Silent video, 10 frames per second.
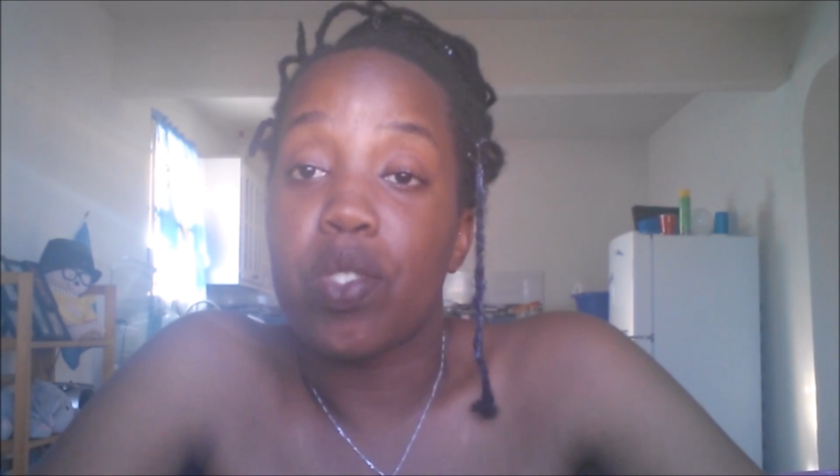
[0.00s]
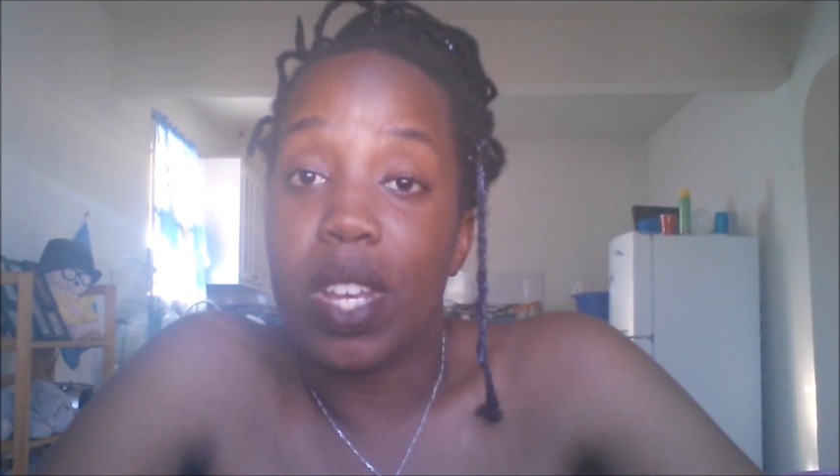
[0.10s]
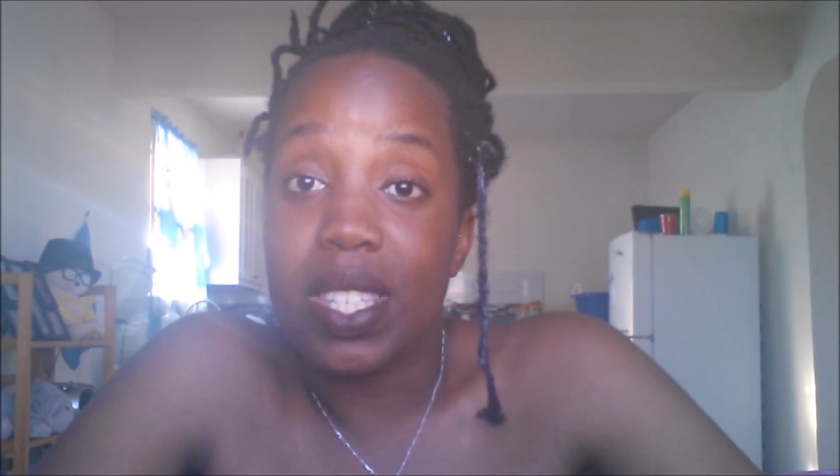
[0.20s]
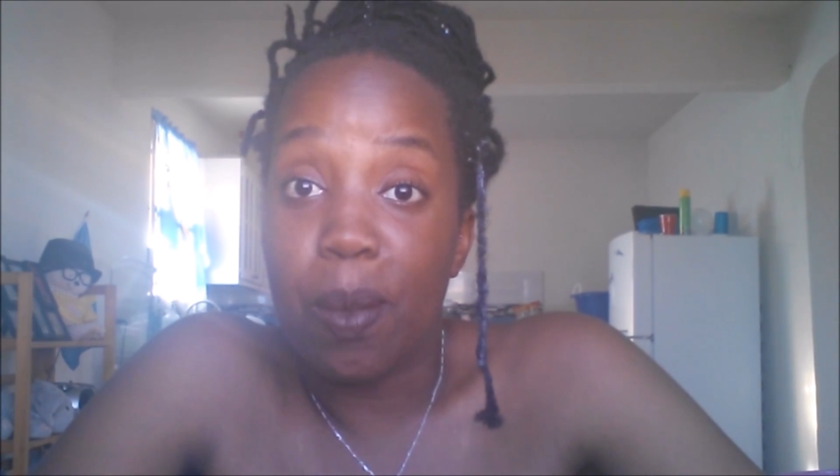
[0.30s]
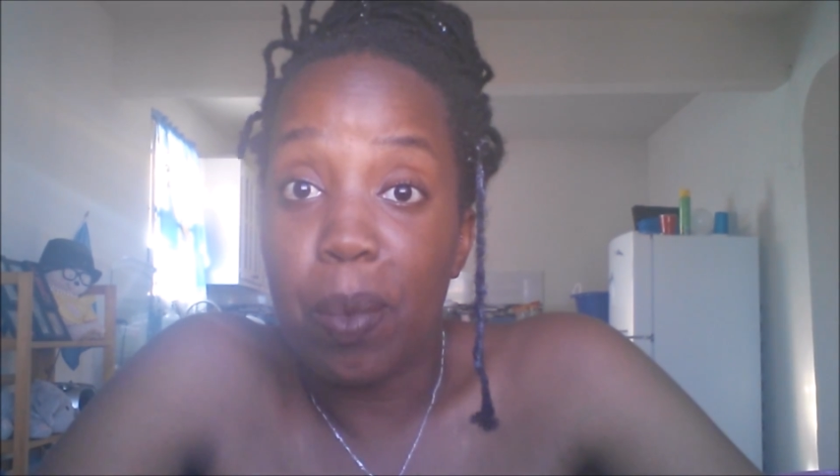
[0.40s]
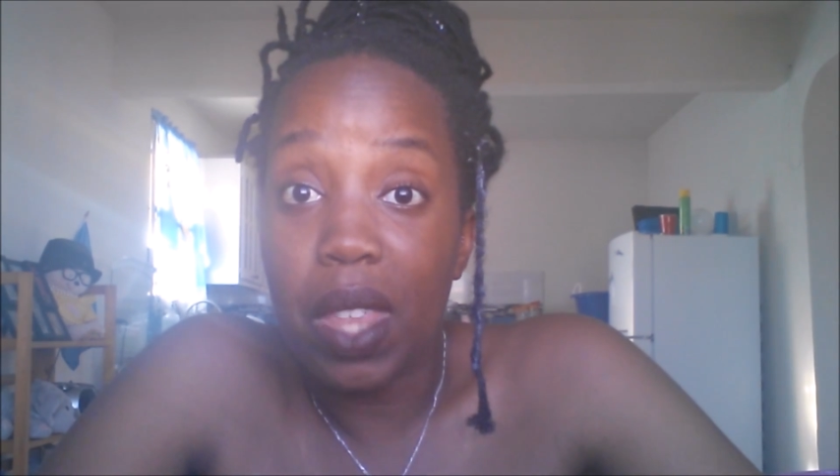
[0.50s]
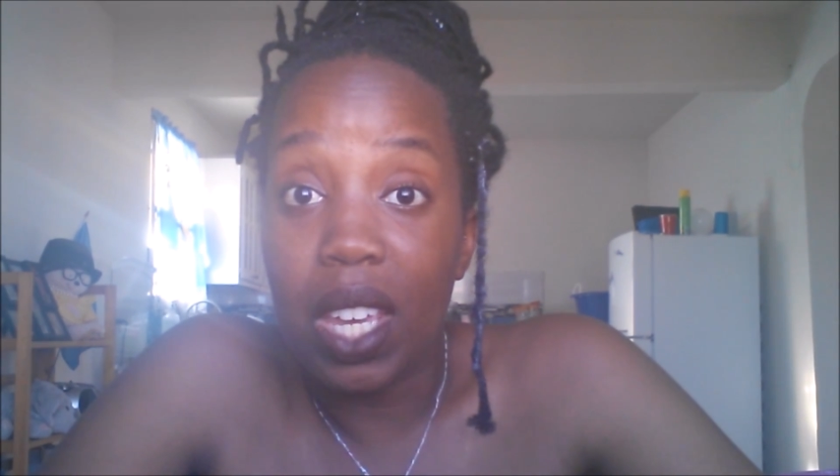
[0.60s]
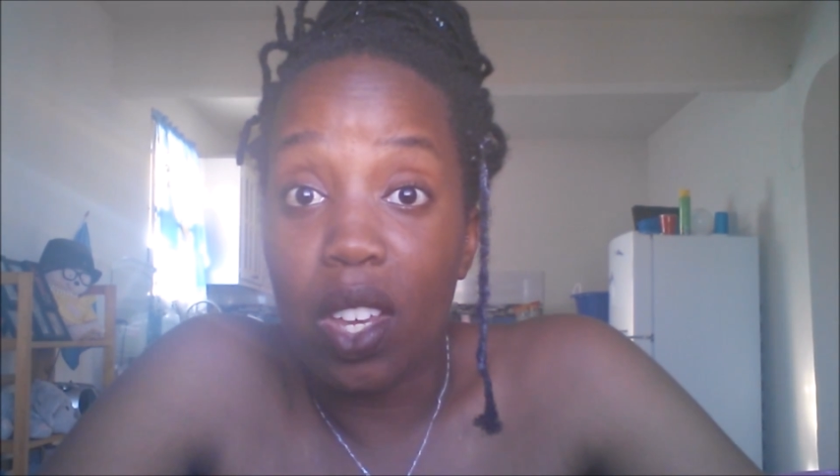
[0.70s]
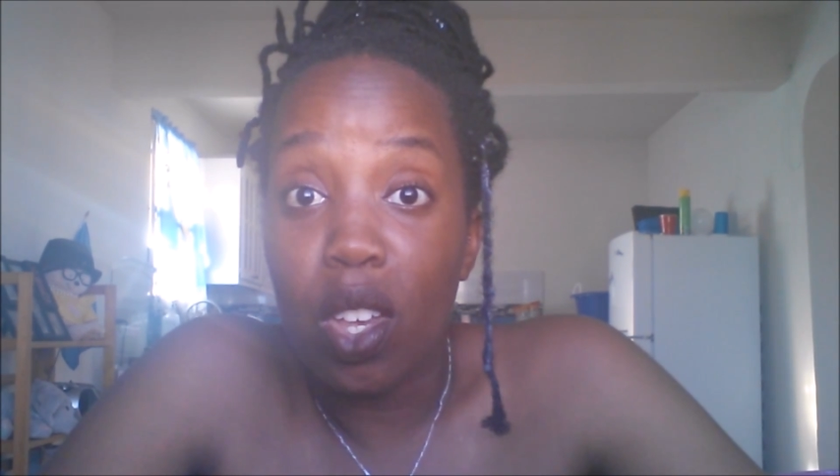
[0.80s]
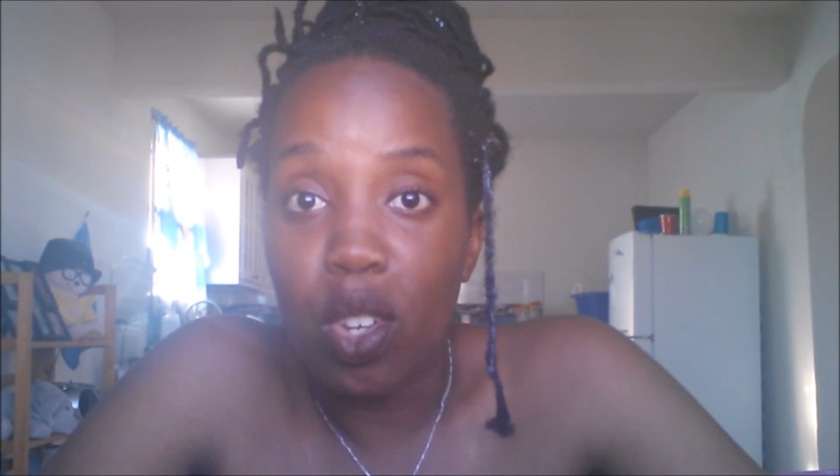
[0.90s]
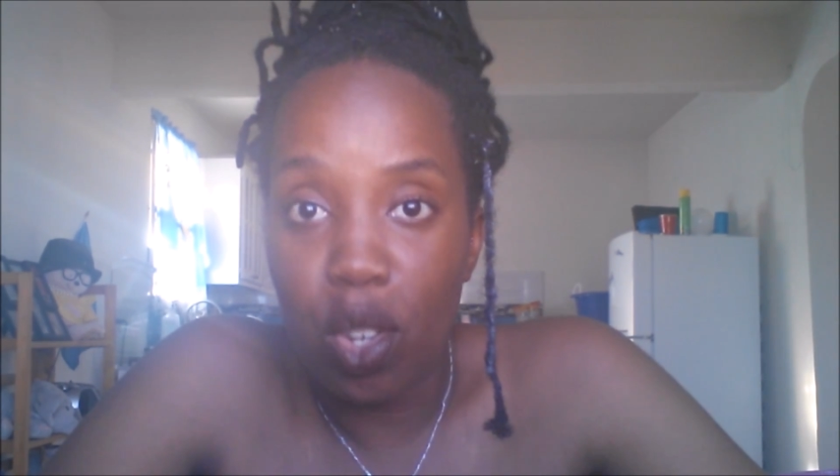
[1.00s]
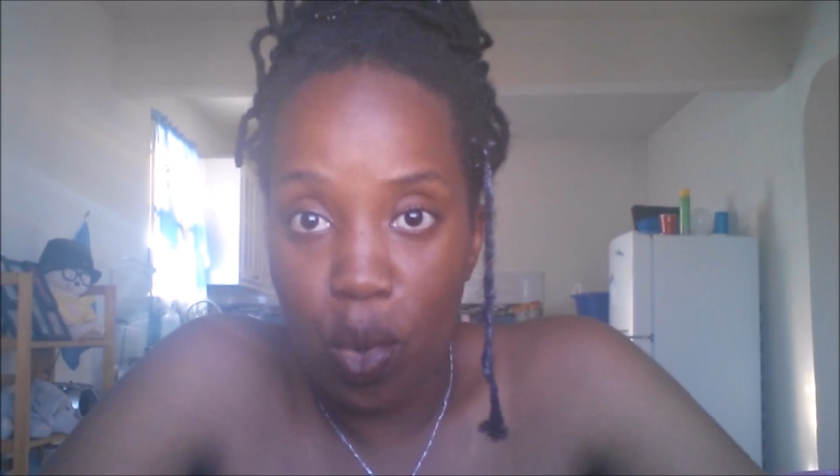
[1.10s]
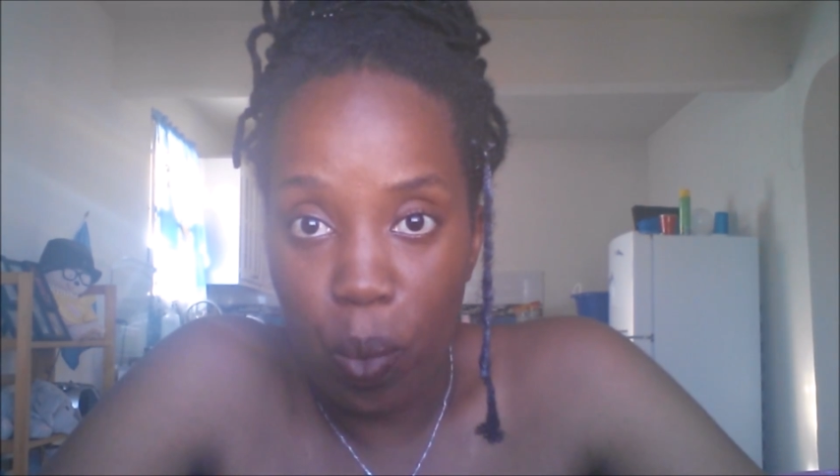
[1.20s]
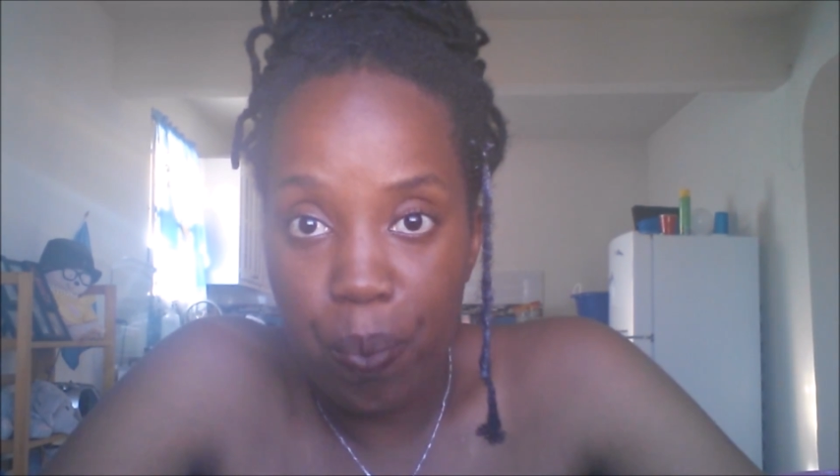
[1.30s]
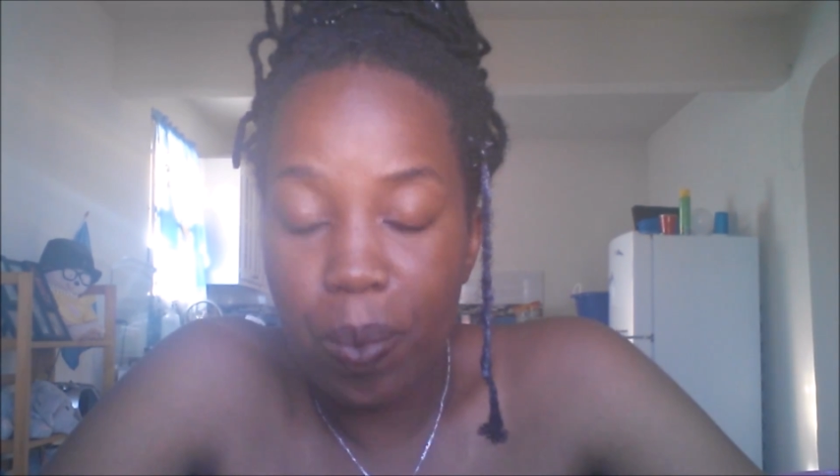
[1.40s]
to try something
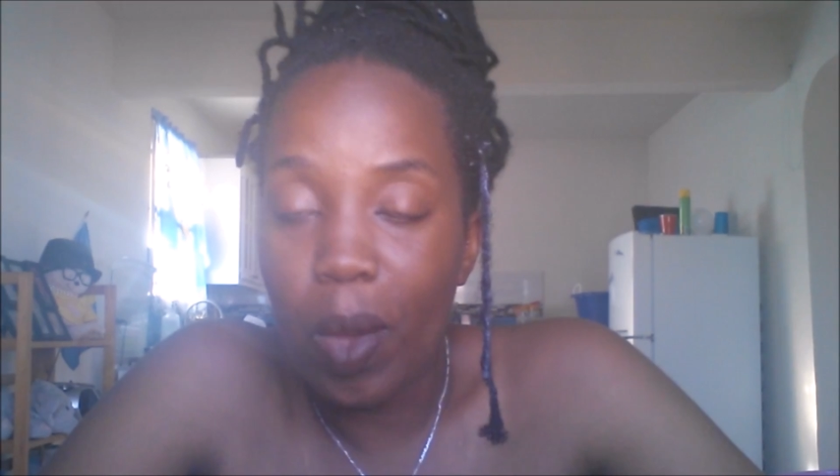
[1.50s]
new.